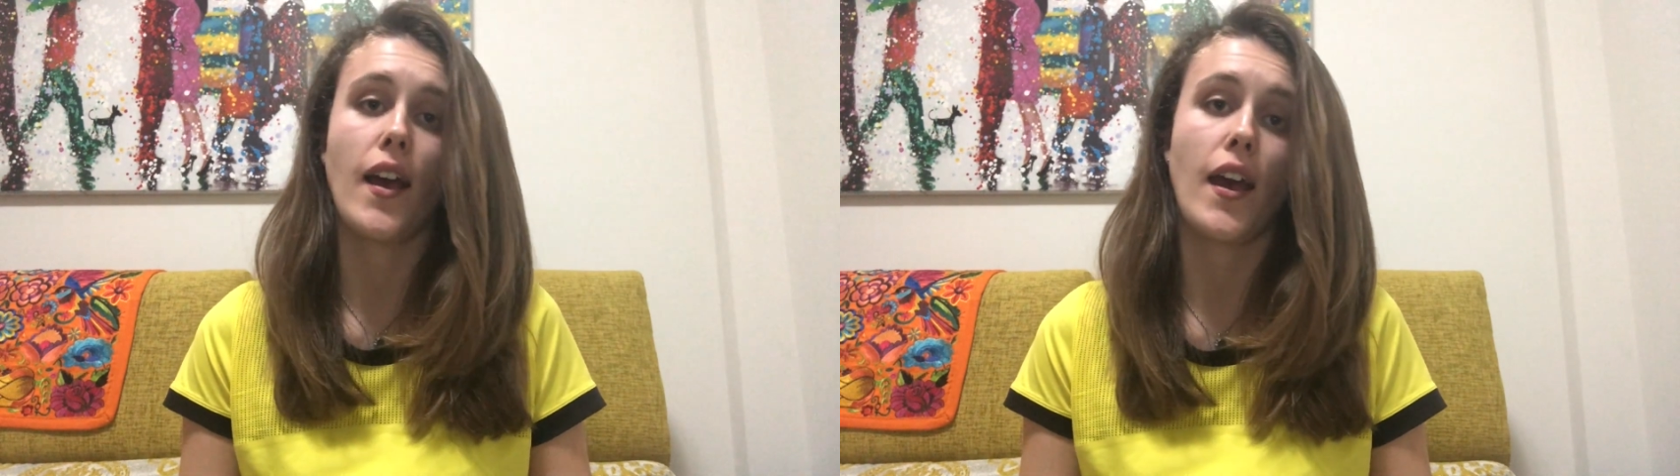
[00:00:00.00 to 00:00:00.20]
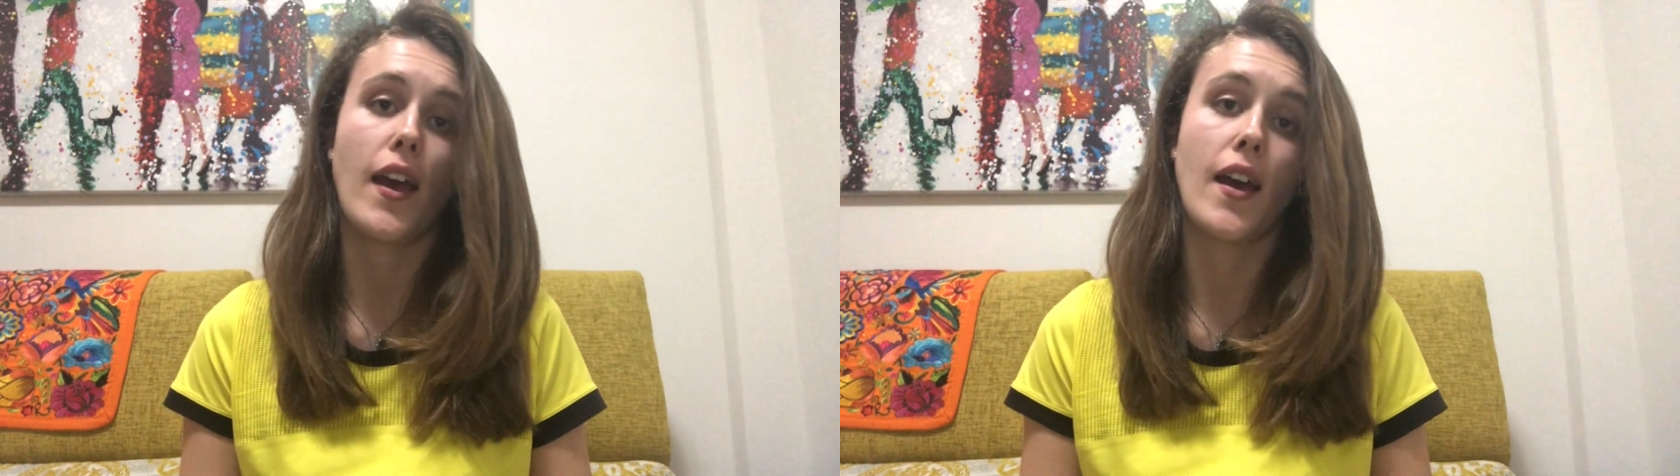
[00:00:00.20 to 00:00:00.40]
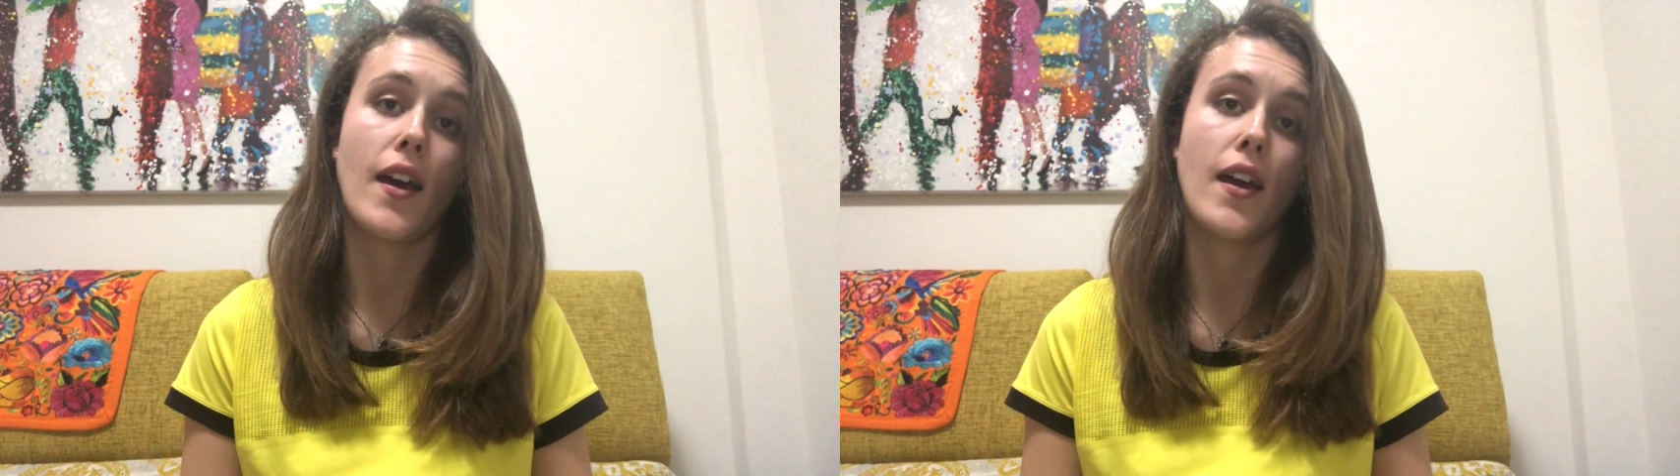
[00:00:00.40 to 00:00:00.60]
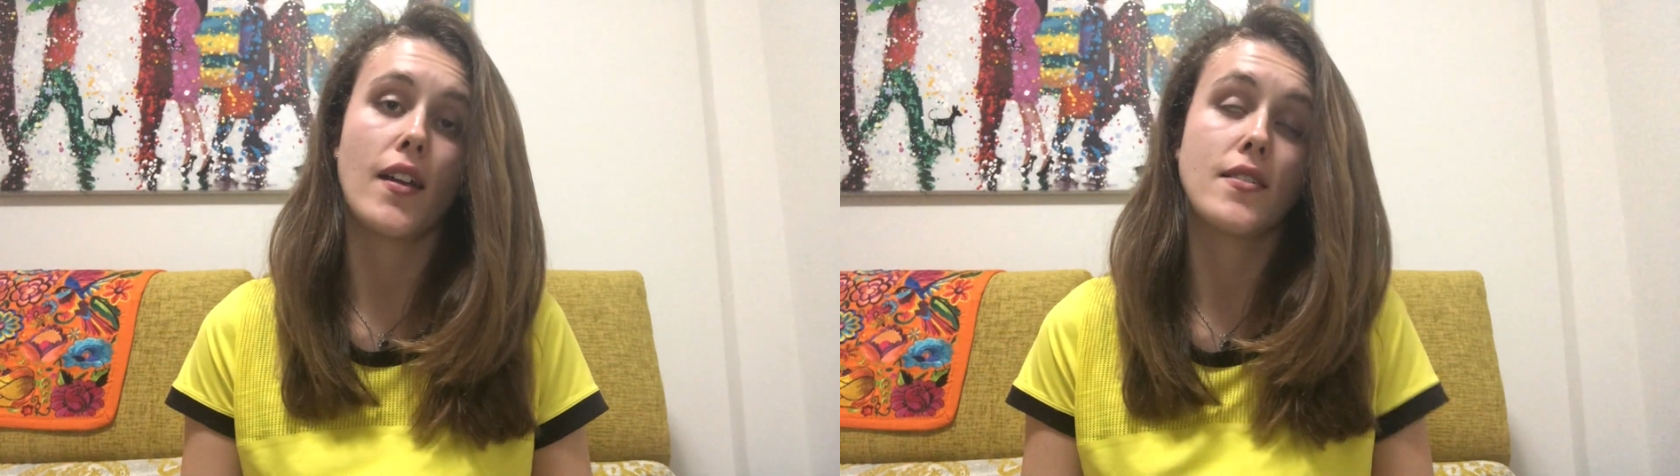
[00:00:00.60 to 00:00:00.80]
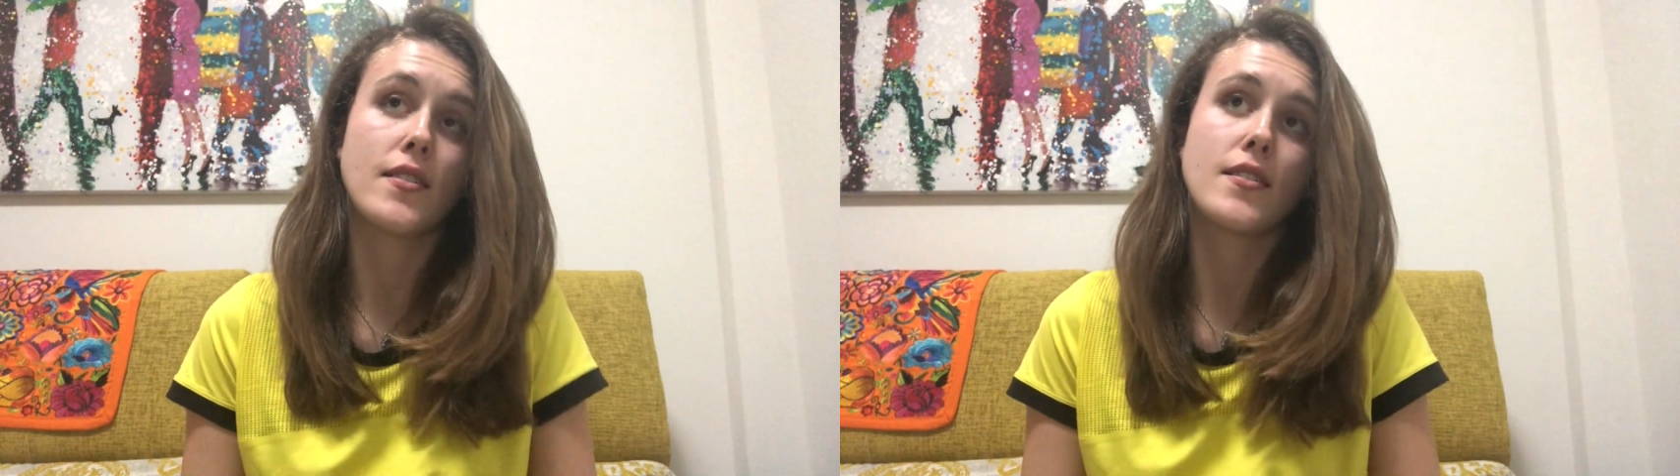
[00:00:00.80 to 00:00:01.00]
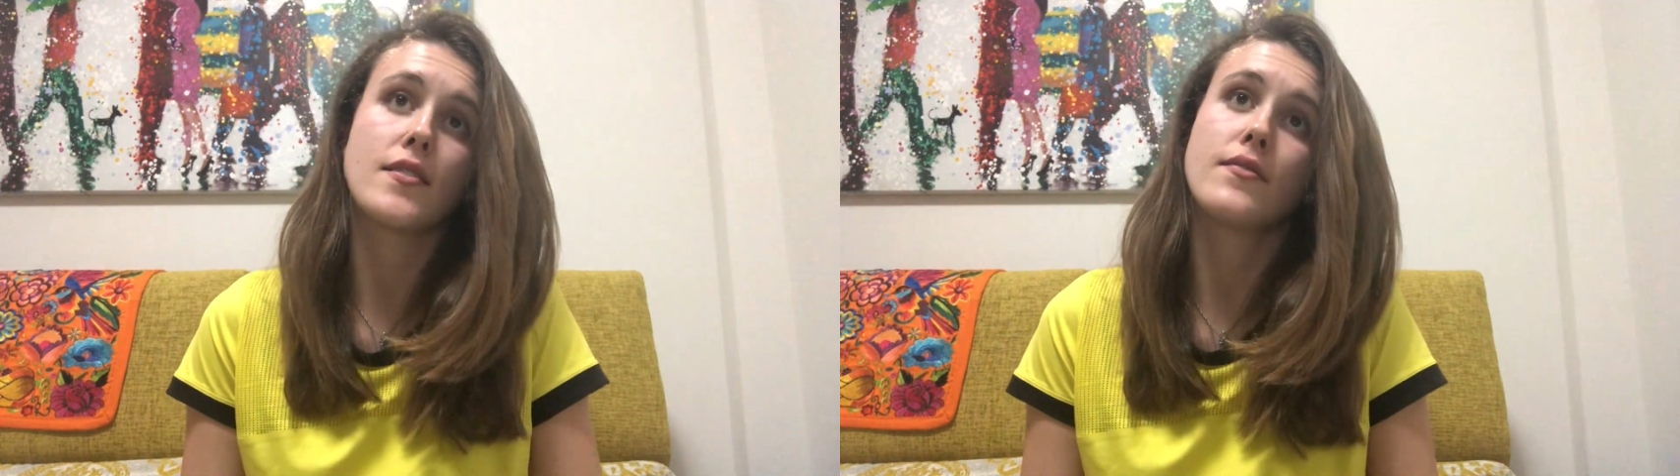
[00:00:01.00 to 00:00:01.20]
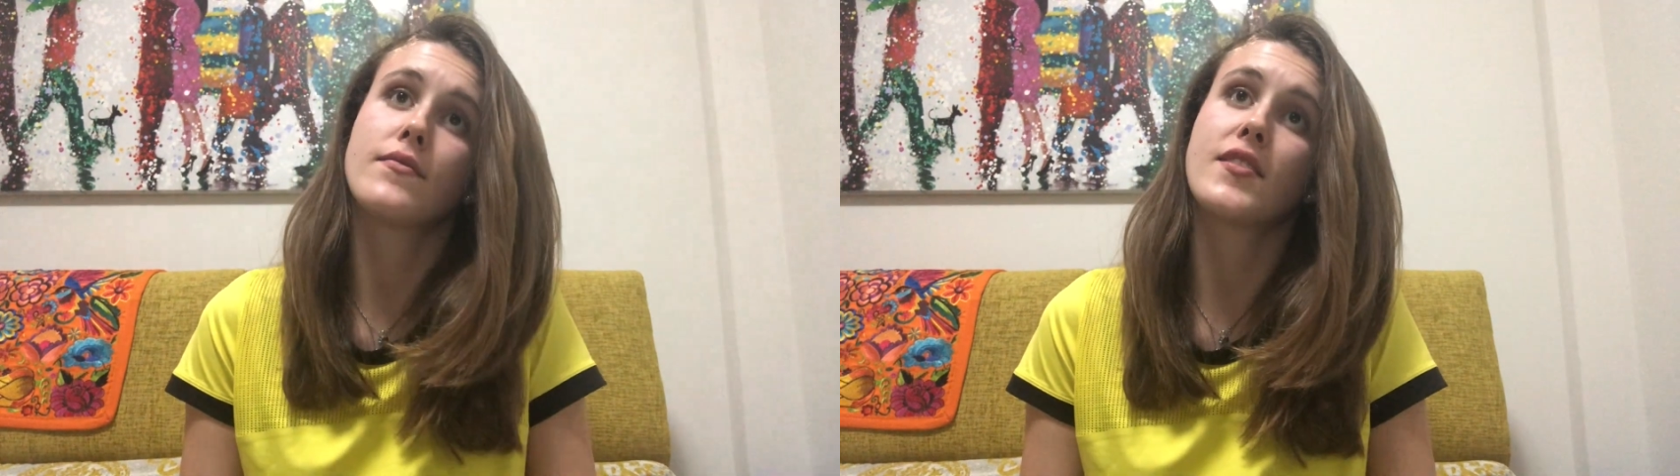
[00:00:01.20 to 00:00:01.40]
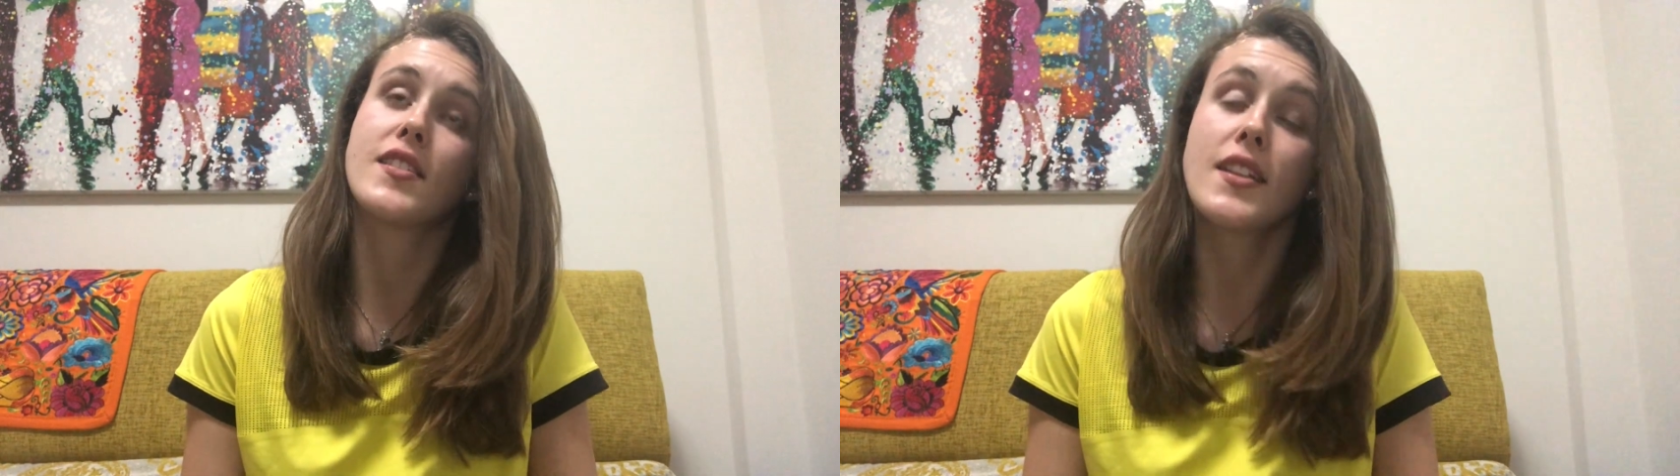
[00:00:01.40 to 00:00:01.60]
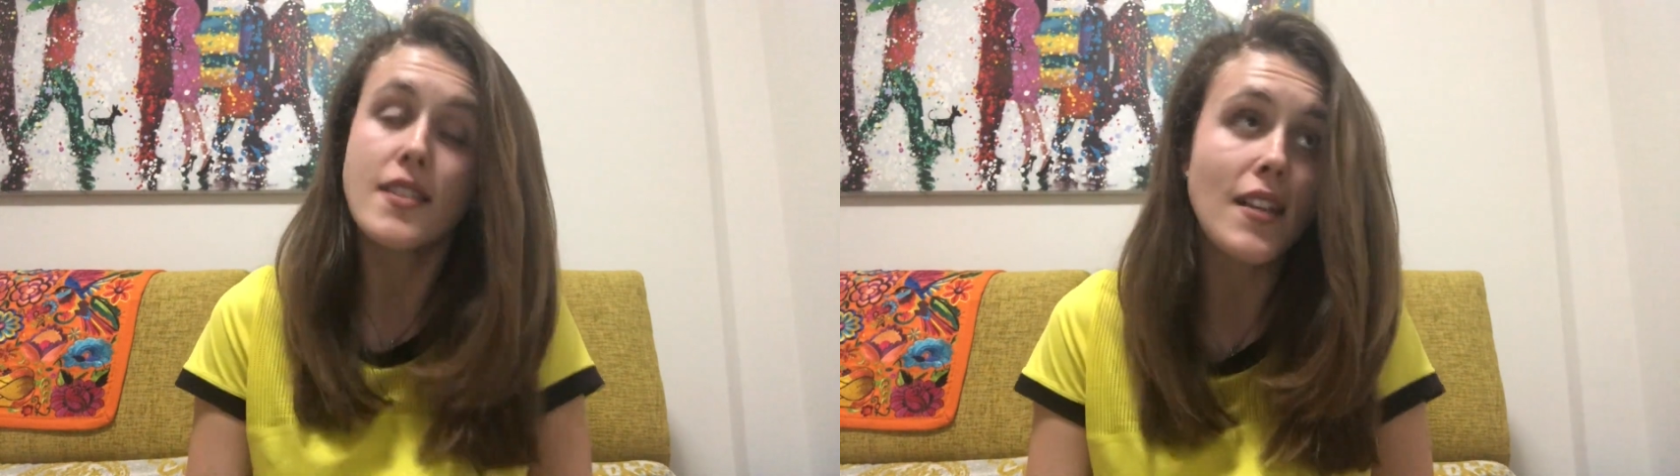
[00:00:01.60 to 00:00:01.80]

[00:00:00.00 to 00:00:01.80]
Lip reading: and since